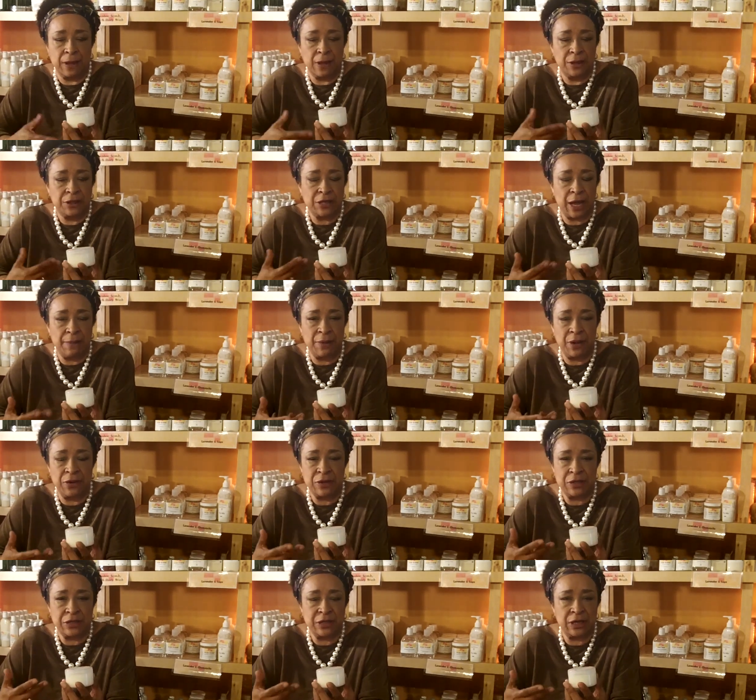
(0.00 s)
Shea butter
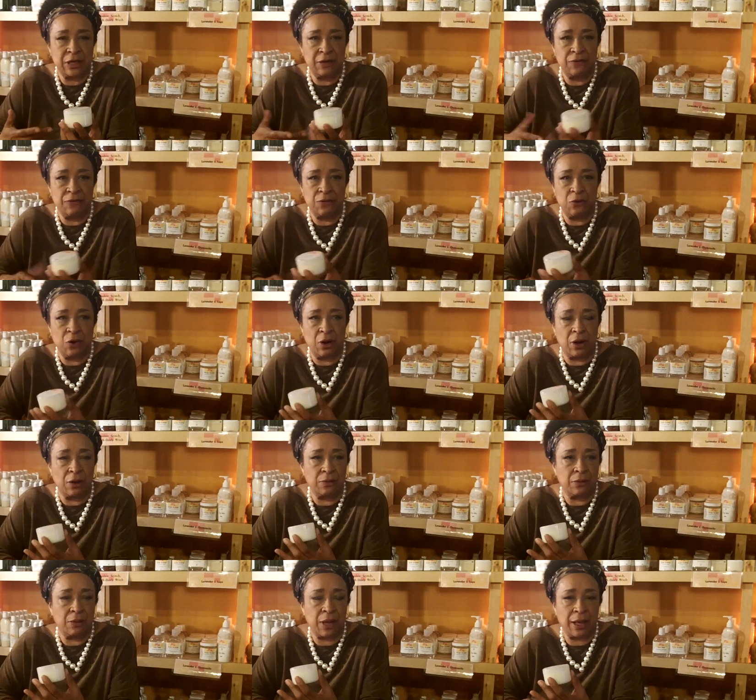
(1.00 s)
is good for,
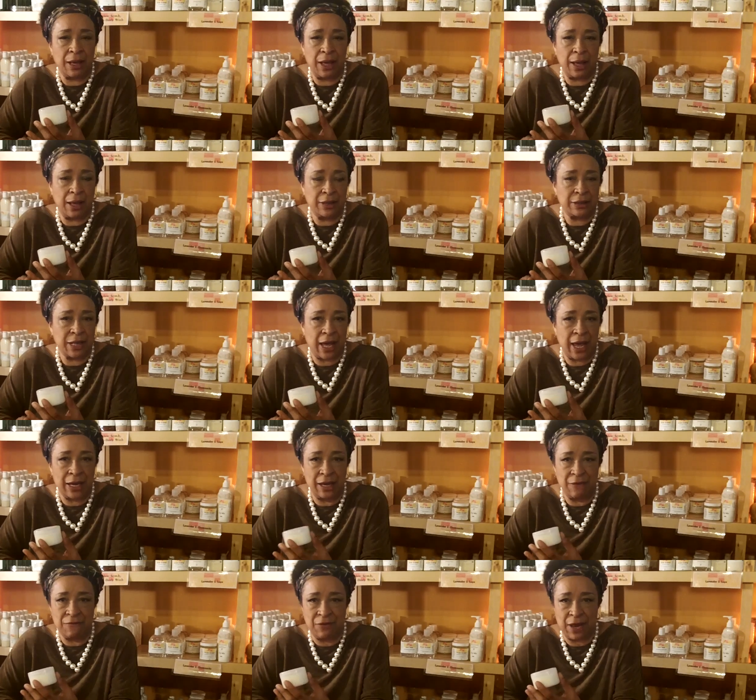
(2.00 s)
it's an
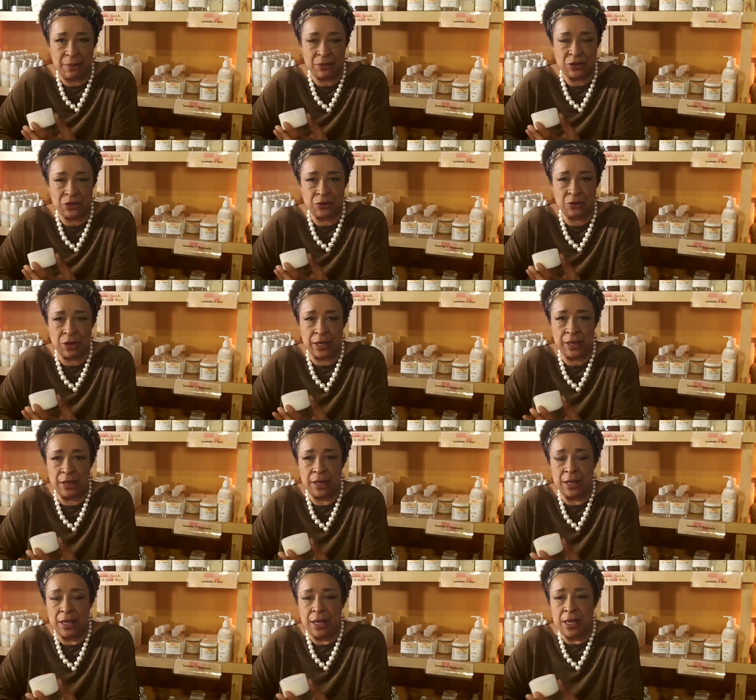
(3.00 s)
anti-inflammatory.
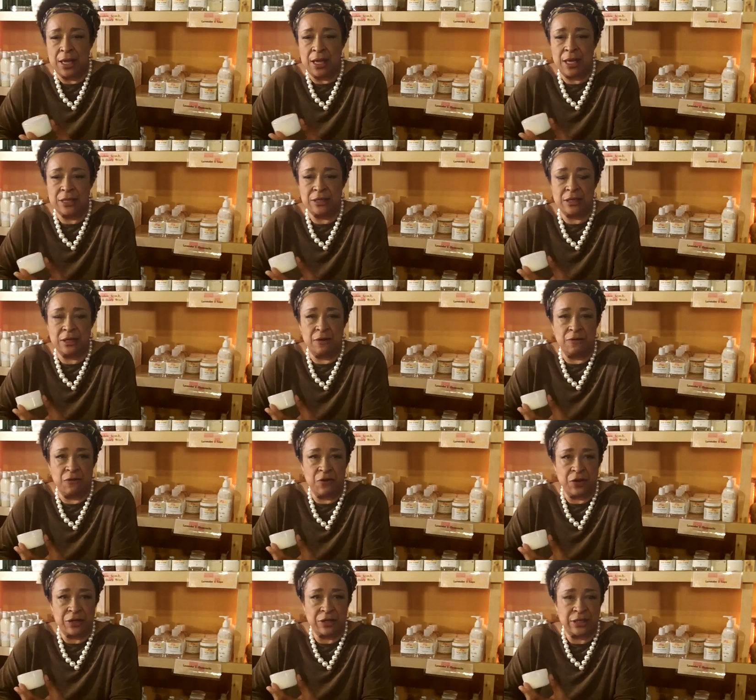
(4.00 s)
It's good
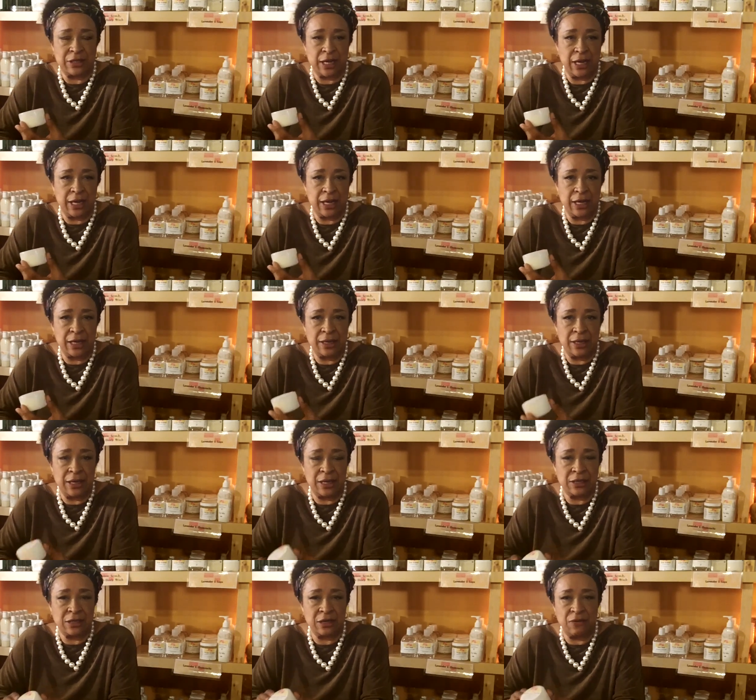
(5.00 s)
for your skin.
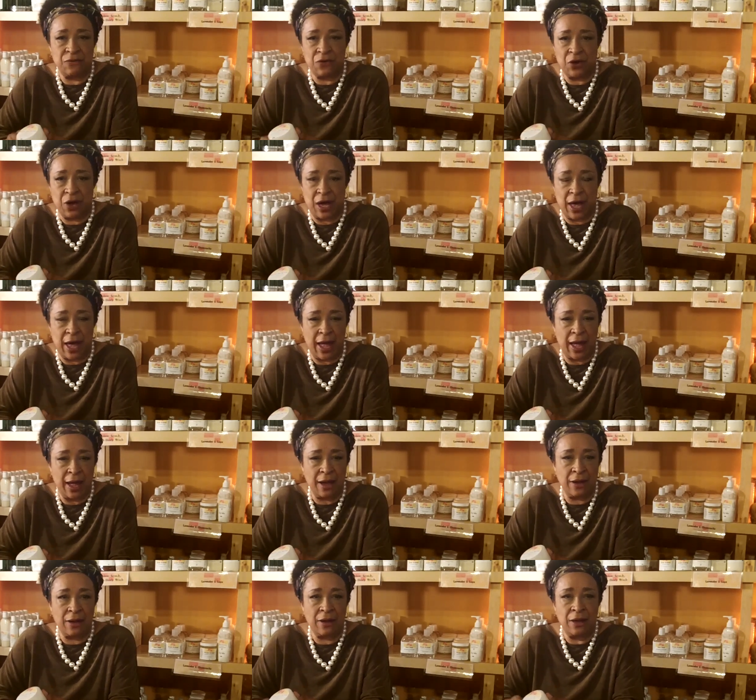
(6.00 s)
It's good for your
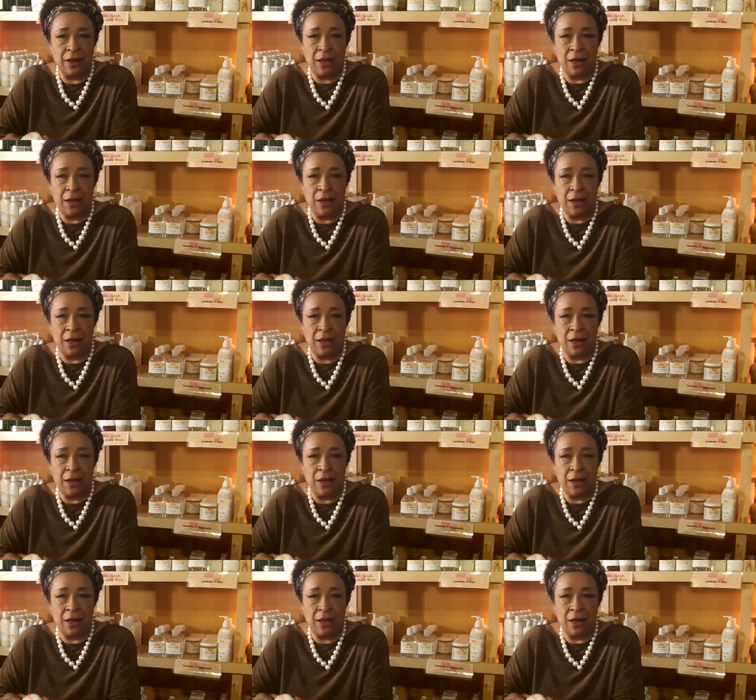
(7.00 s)
hair.